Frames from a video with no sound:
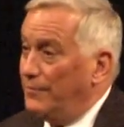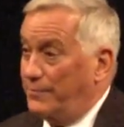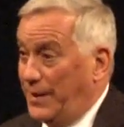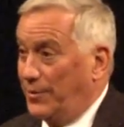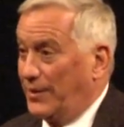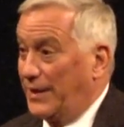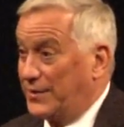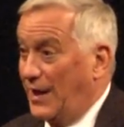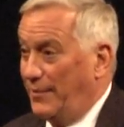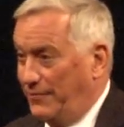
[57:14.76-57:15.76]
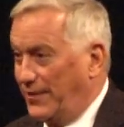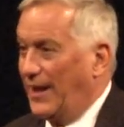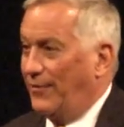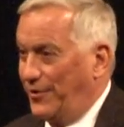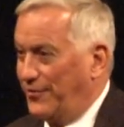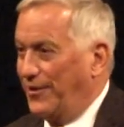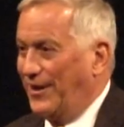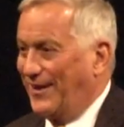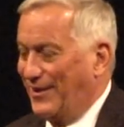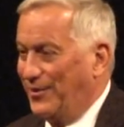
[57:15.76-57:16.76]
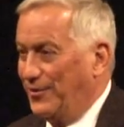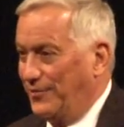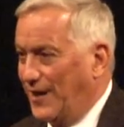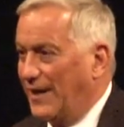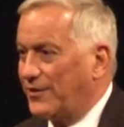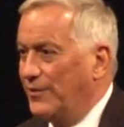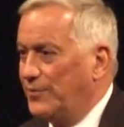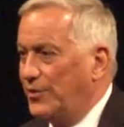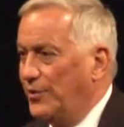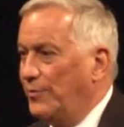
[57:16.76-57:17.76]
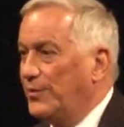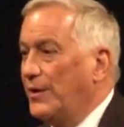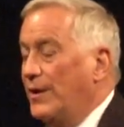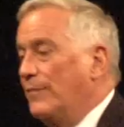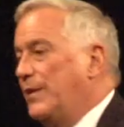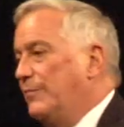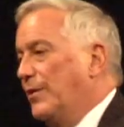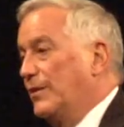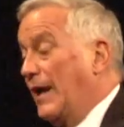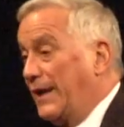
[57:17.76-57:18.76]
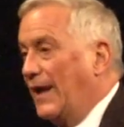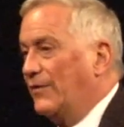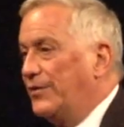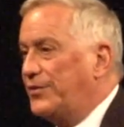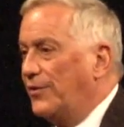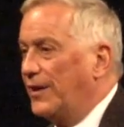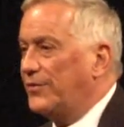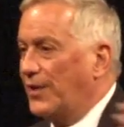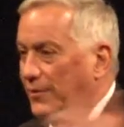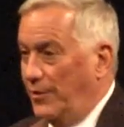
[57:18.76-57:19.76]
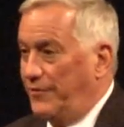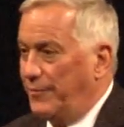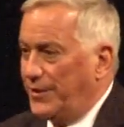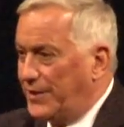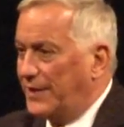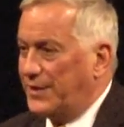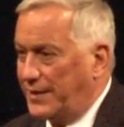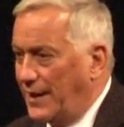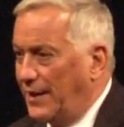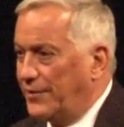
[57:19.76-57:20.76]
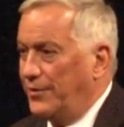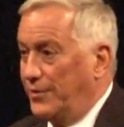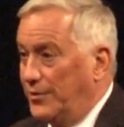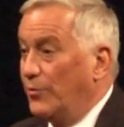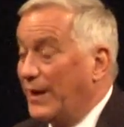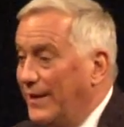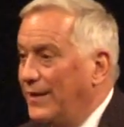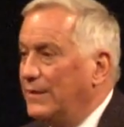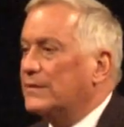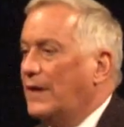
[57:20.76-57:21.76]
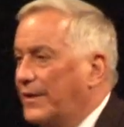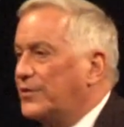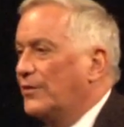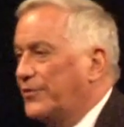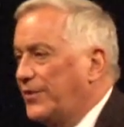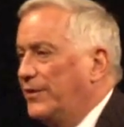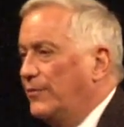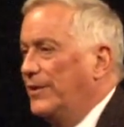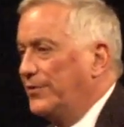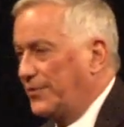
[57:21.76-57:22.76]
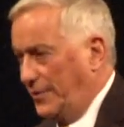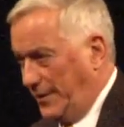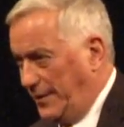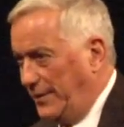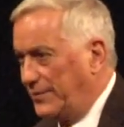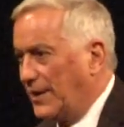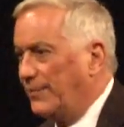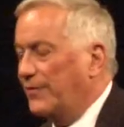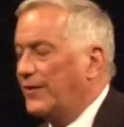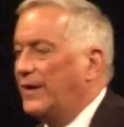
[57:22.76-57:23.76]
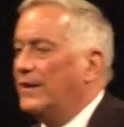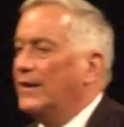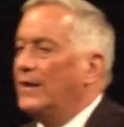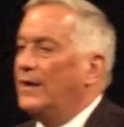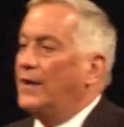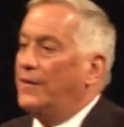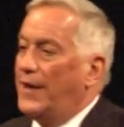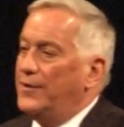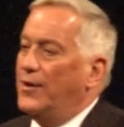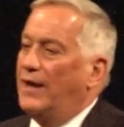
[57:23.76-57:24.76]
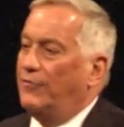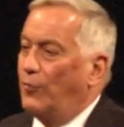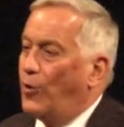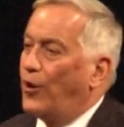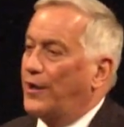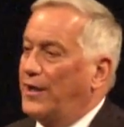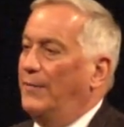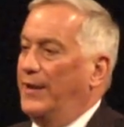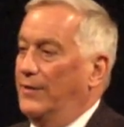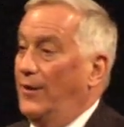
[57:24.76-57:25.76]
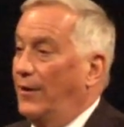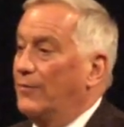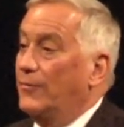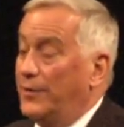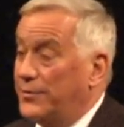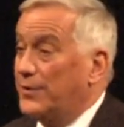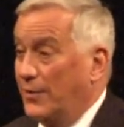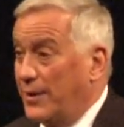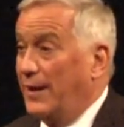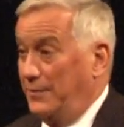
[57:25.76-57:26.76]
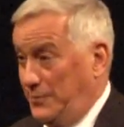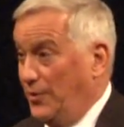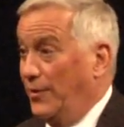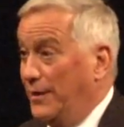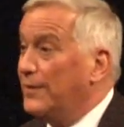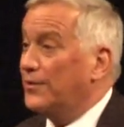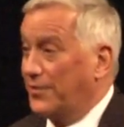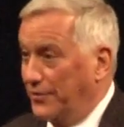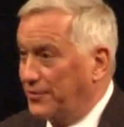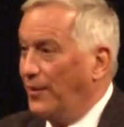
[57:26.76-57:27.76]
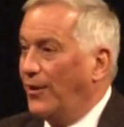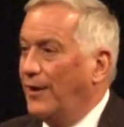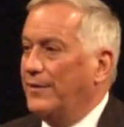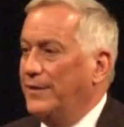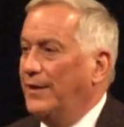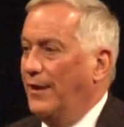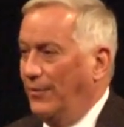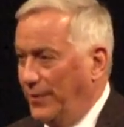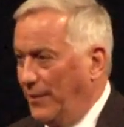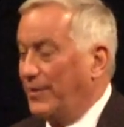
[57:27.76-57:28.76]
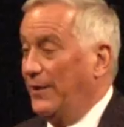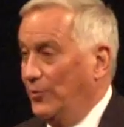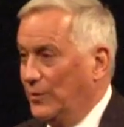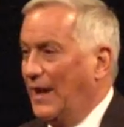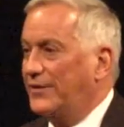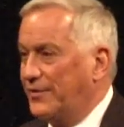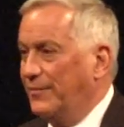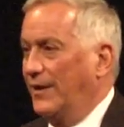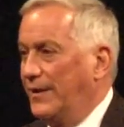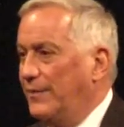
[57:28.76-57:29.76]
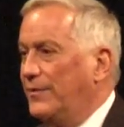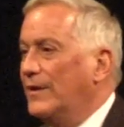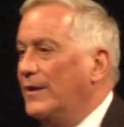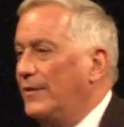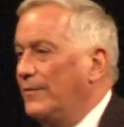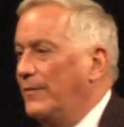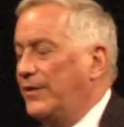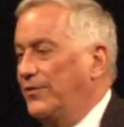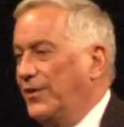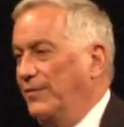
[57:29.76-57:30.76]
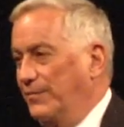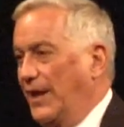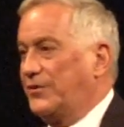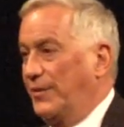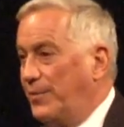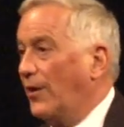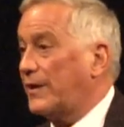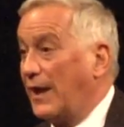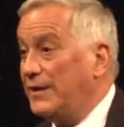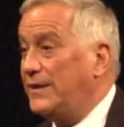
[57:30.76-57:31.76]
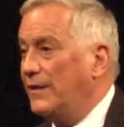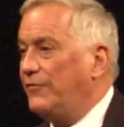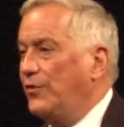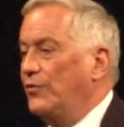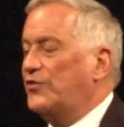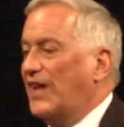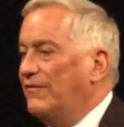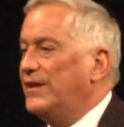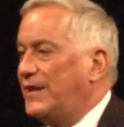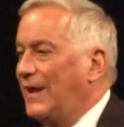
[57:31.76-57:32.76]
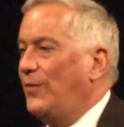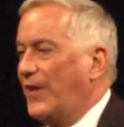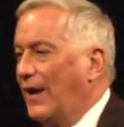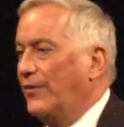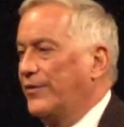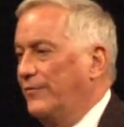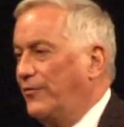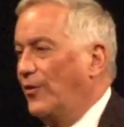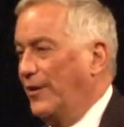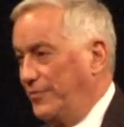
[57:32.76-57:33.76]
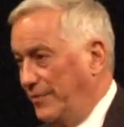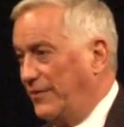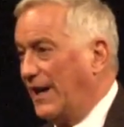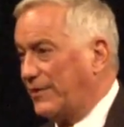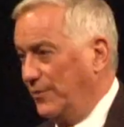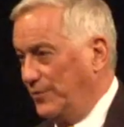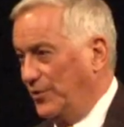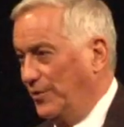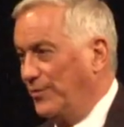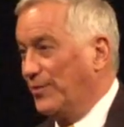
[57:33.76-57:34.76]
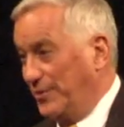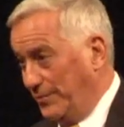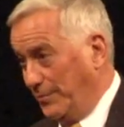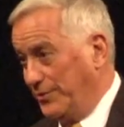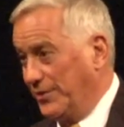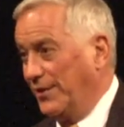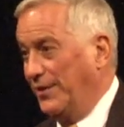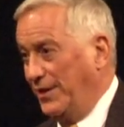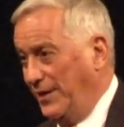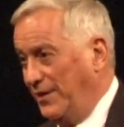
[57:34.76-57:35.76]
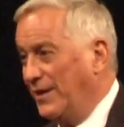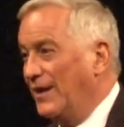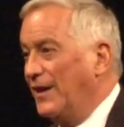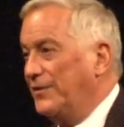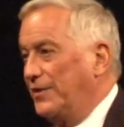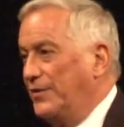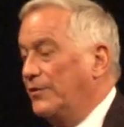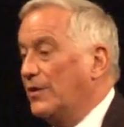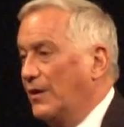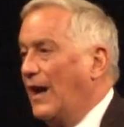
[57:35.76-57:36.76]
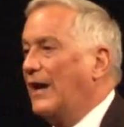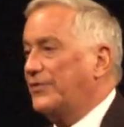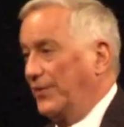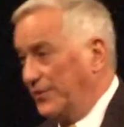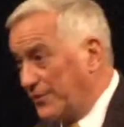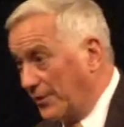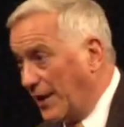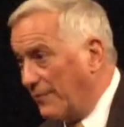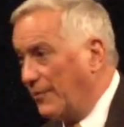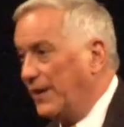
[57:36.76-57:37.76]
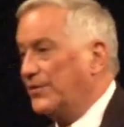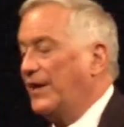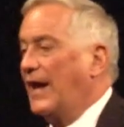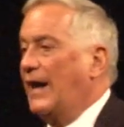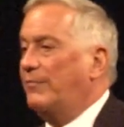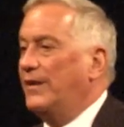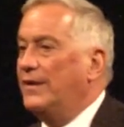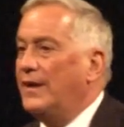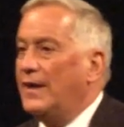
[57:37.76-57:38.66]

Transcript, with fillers: people like Tommy Flowers figuring out how to use vacuum tubes, people like Alan Turing saying, well, if you put that together, you could do any logical sequence on any type of thing. Then you have a war coming along with, okay, Turing, you're so smart, you know, we're going to pay you lots of money and make you sit in Bletchley Park and give you 17,400 vacuum tubes, which is what you're going to need to do Colossus, so that makes it happen.